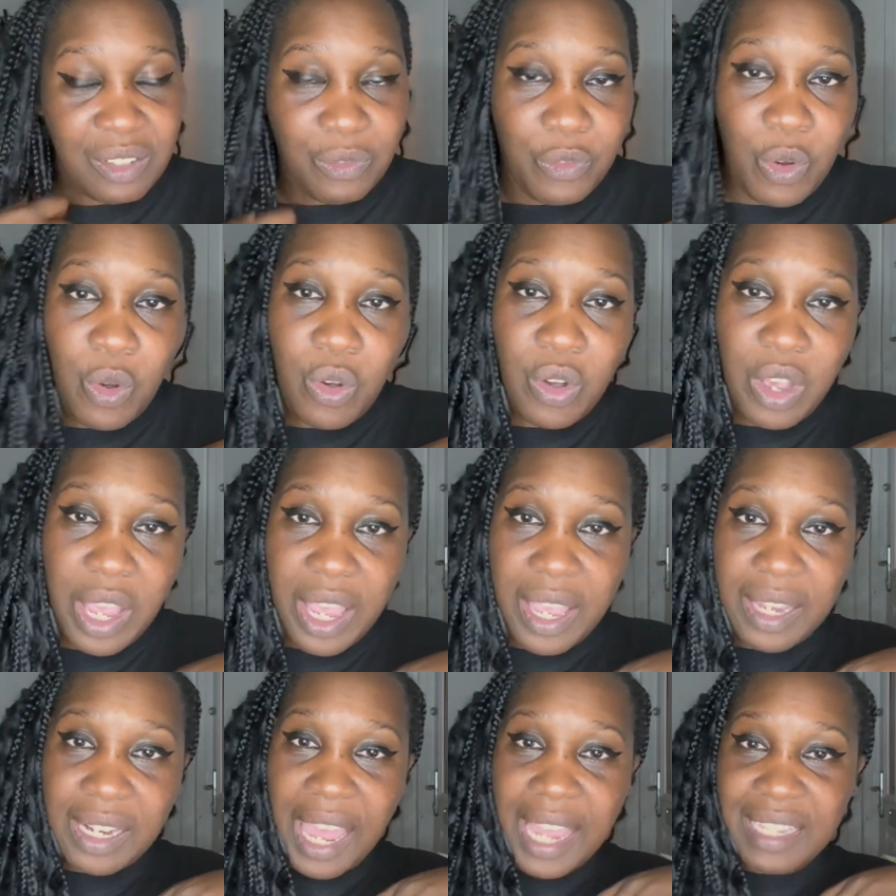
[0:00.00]
for
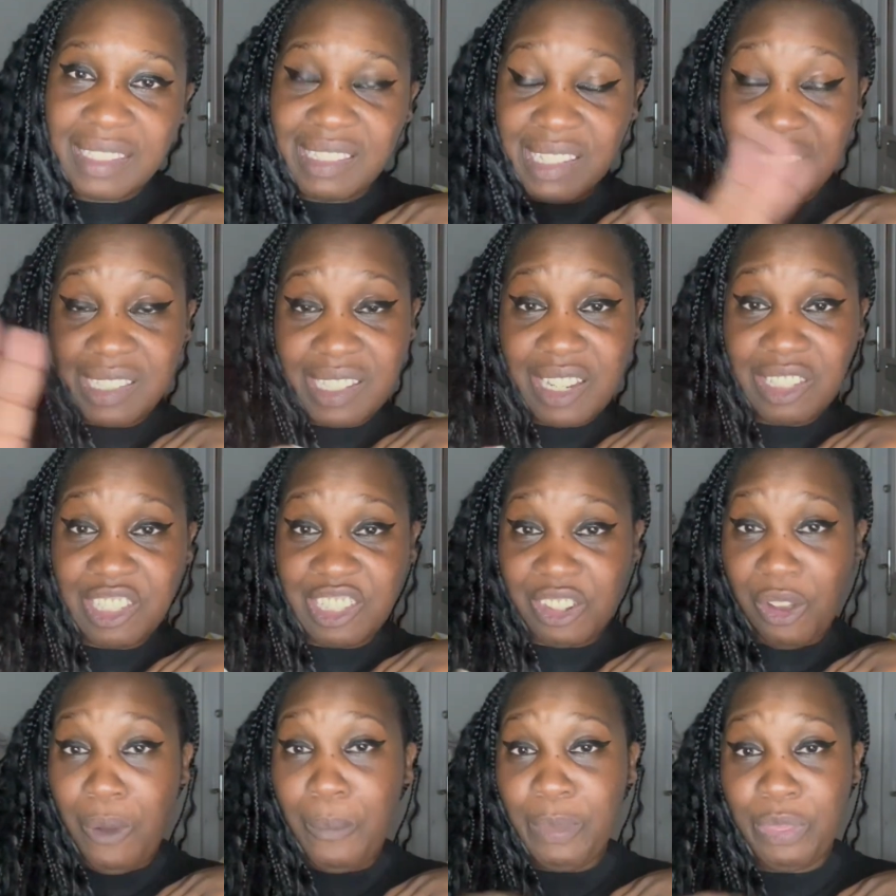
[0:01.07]
her like sisters to
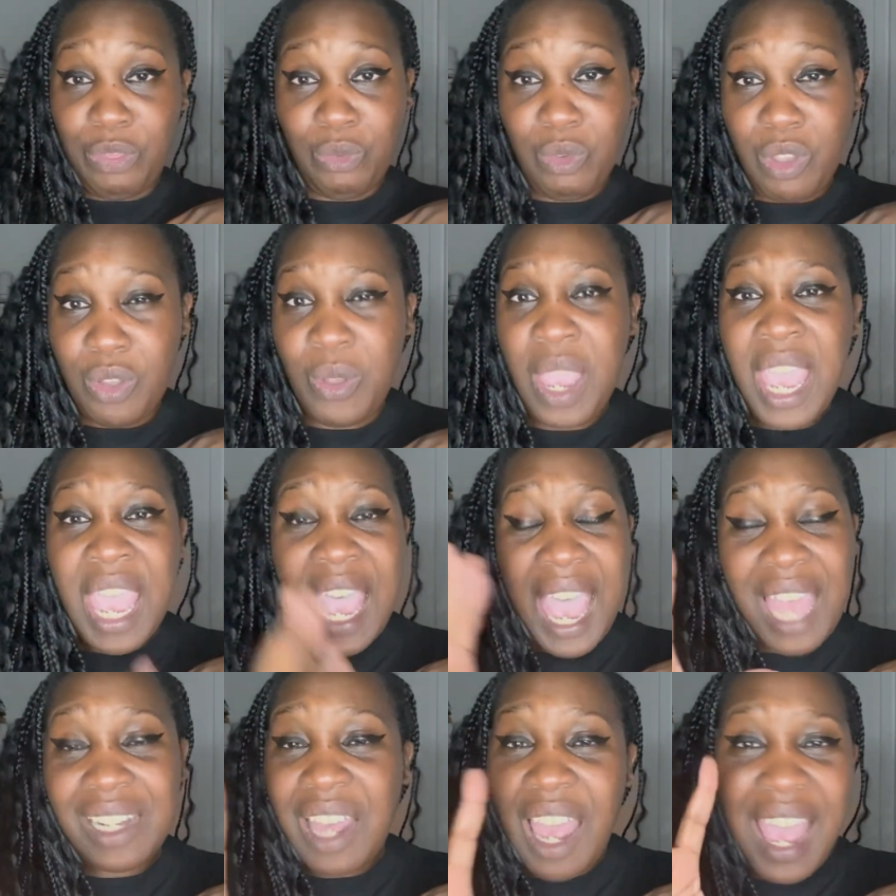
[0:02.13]
come through.
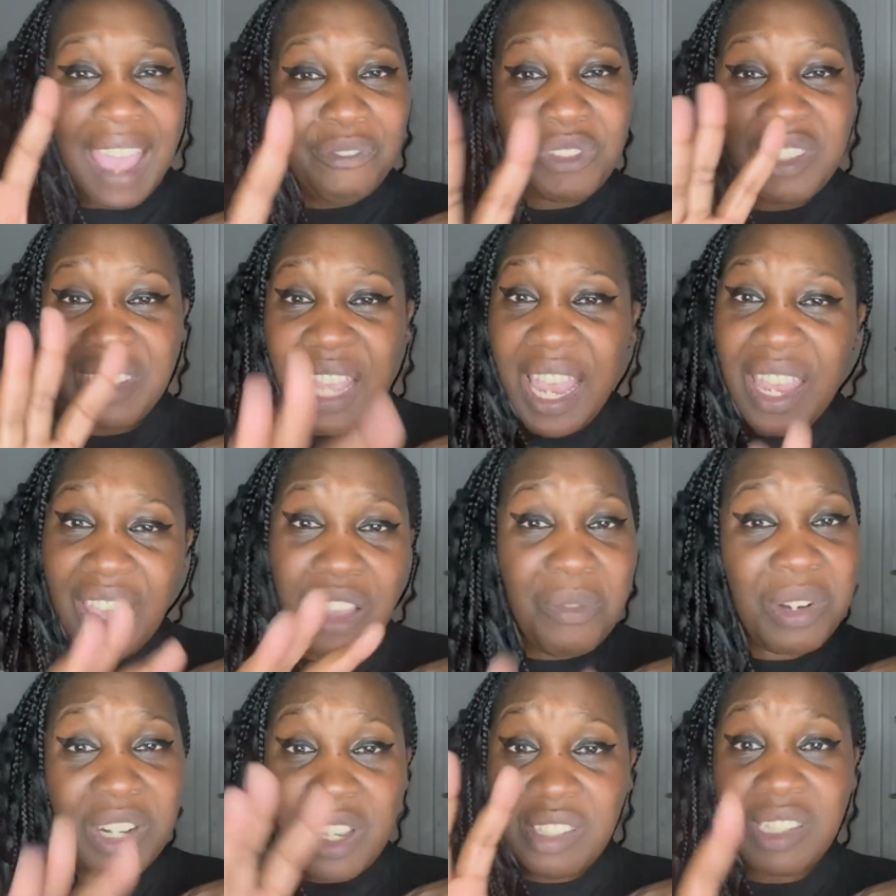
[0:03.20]
And I have to say,
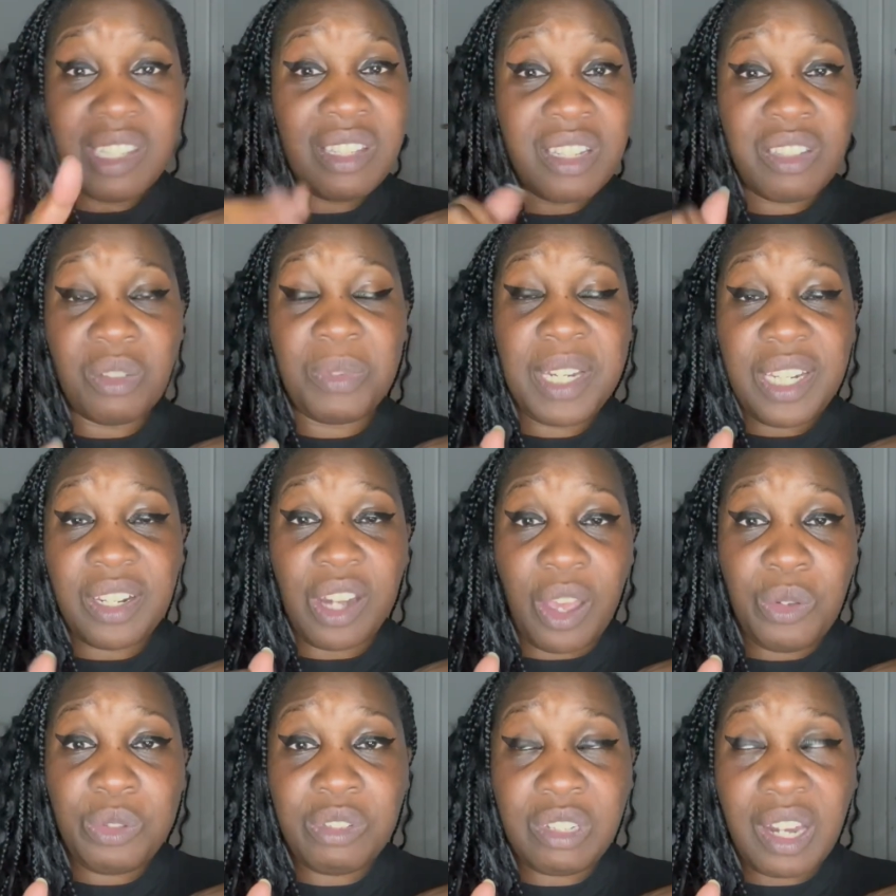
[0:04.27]
her and her sisters are really
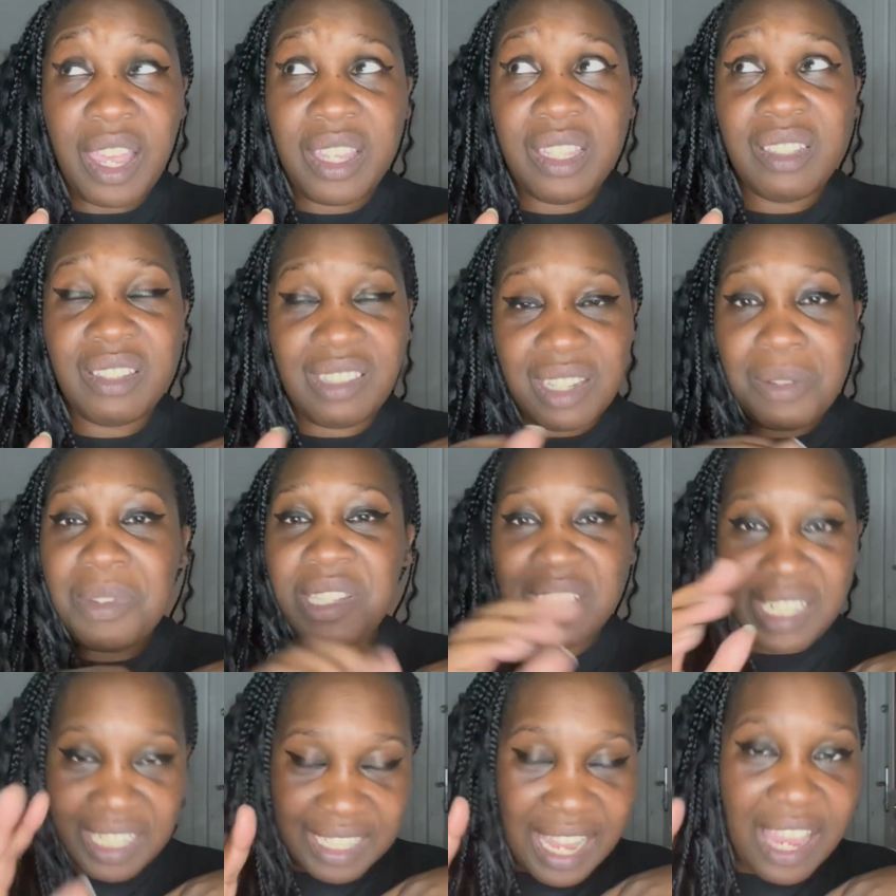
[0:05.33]
close. Like
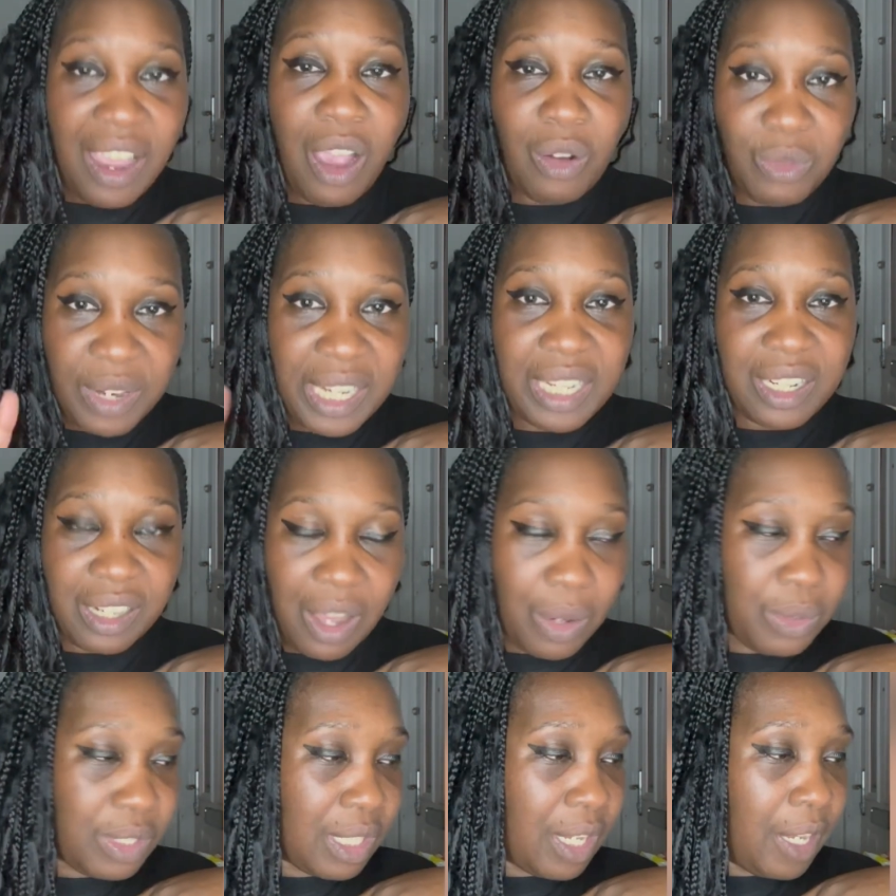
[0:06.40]
seriously, they are really
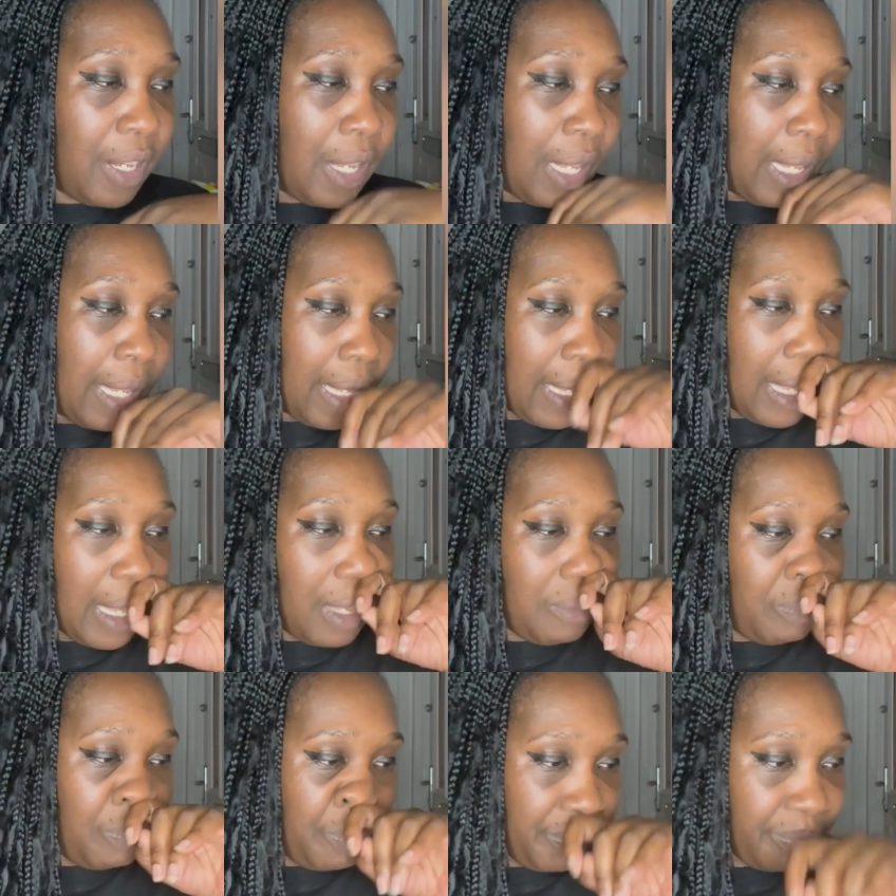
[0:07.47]
close.
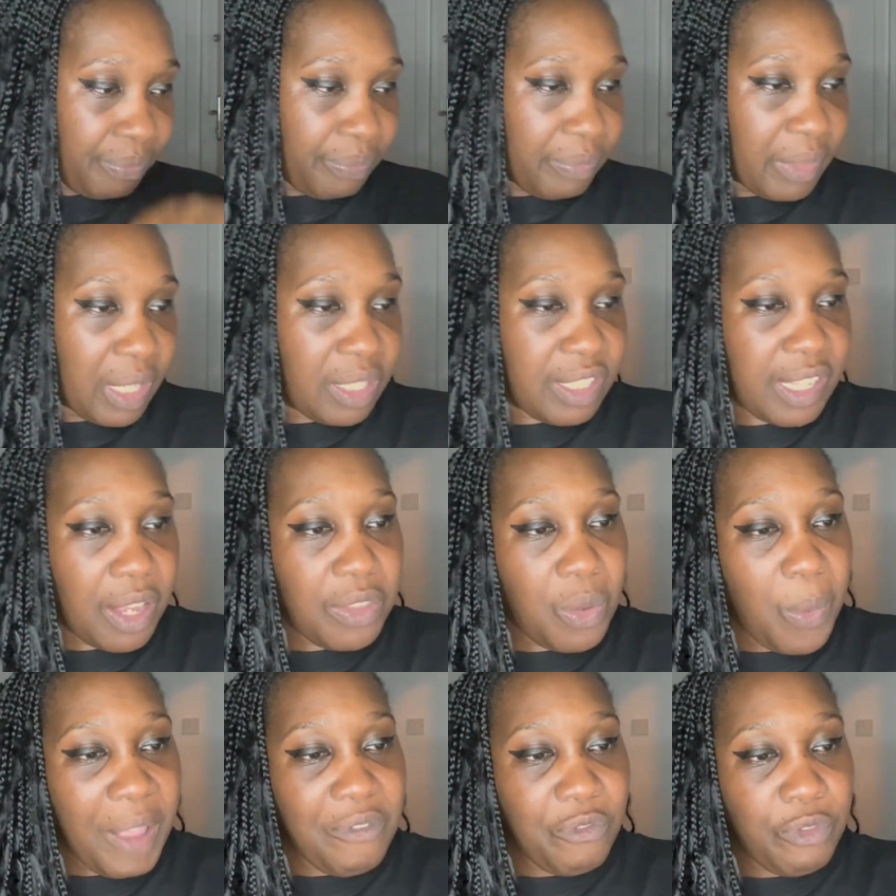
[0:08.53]
So they
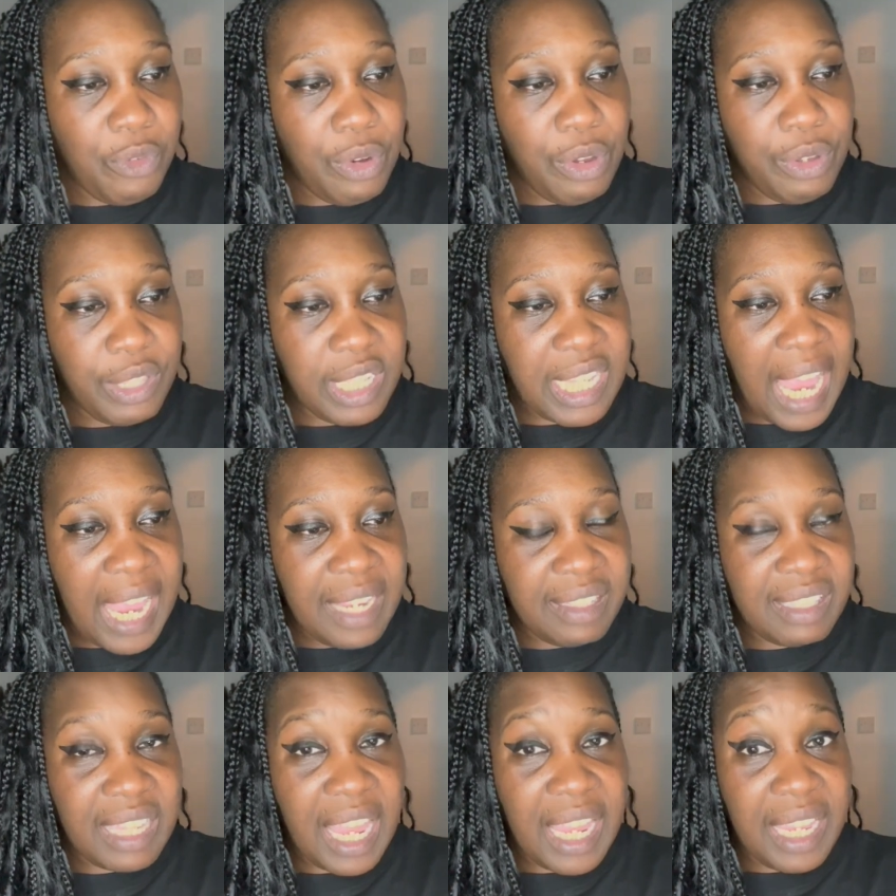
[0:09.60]
went through the
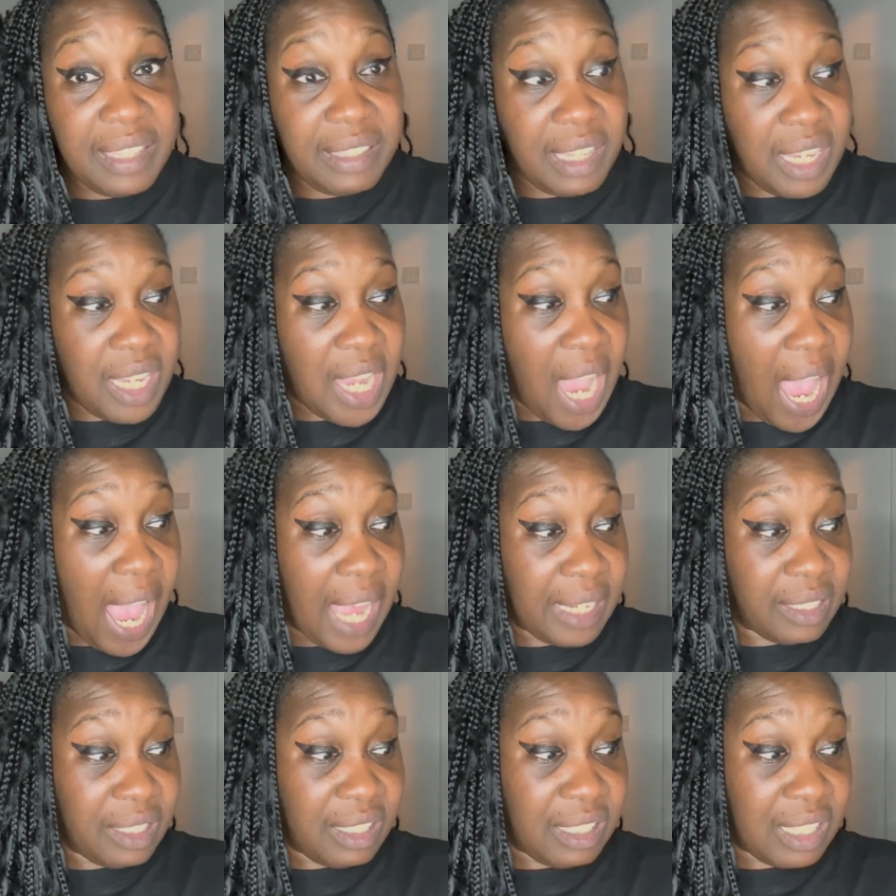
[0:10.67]
dates that Izzy
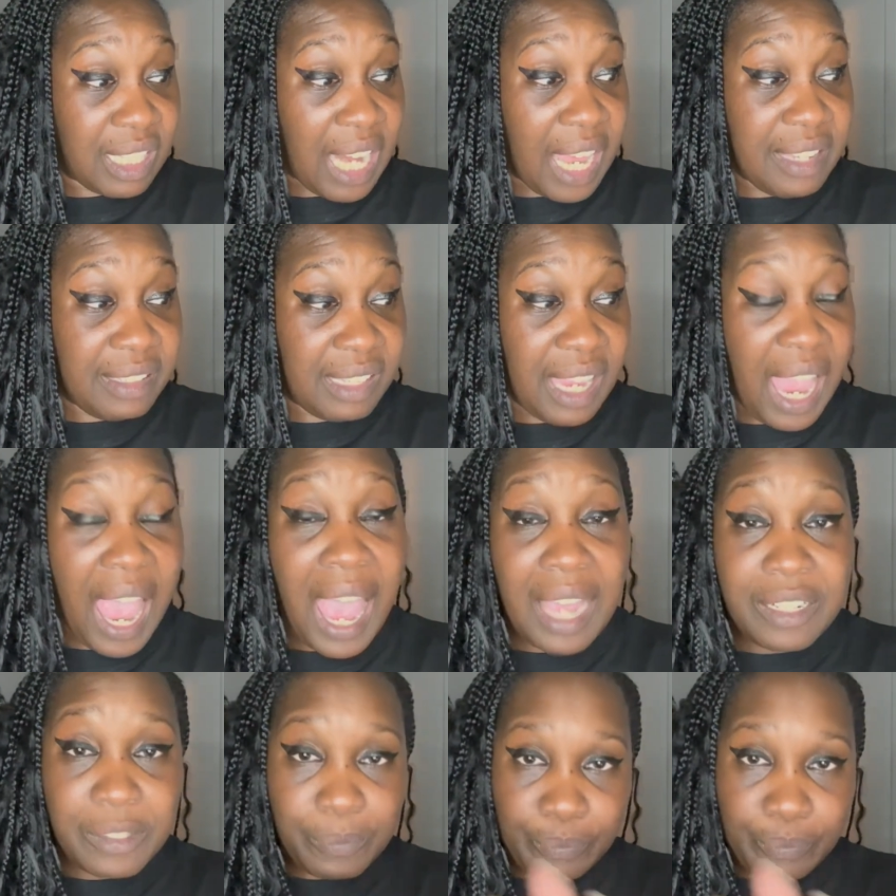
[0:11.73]
and Stacey had,